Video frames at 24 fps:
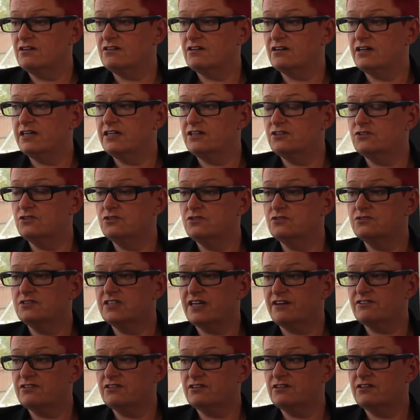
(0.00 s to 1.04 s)
a guy called
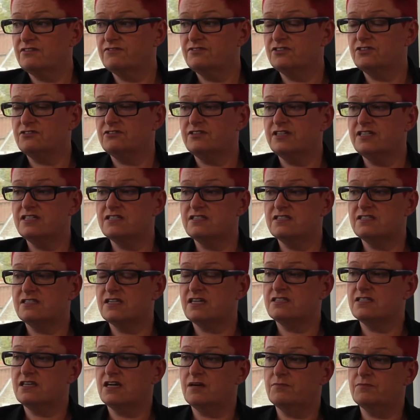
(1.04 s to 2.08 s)
Gareth Halfacree
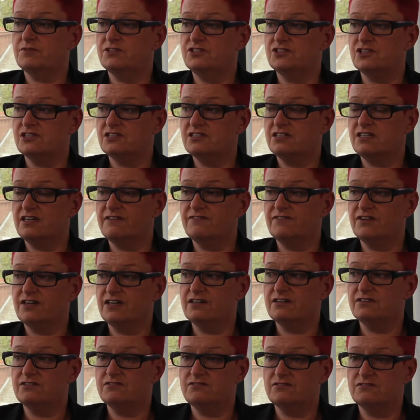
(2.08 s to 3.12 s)
set up a Just
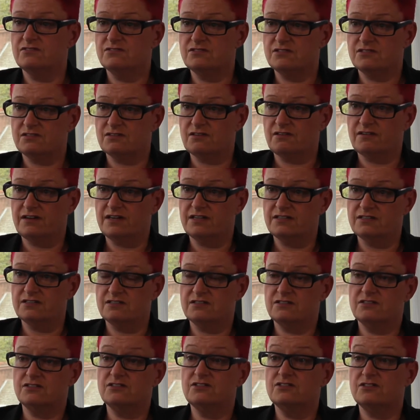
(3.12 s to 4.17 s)
Giving
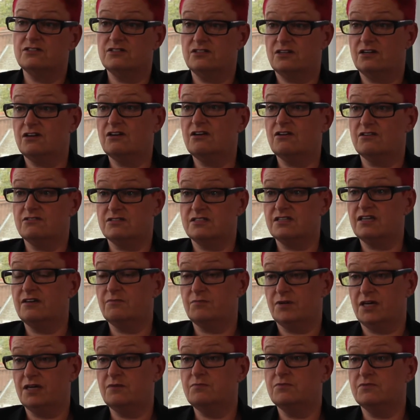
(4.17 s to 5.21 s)
site
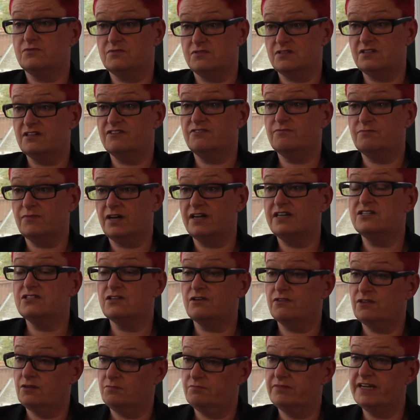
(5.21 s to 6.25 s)
asking people to give money
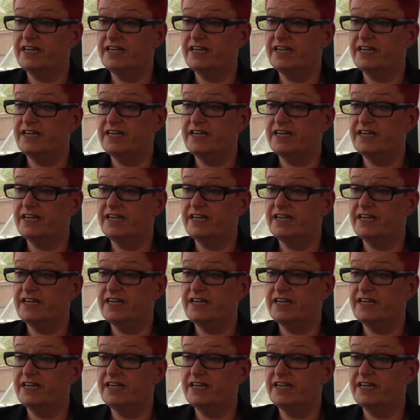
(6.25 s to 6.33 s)
so that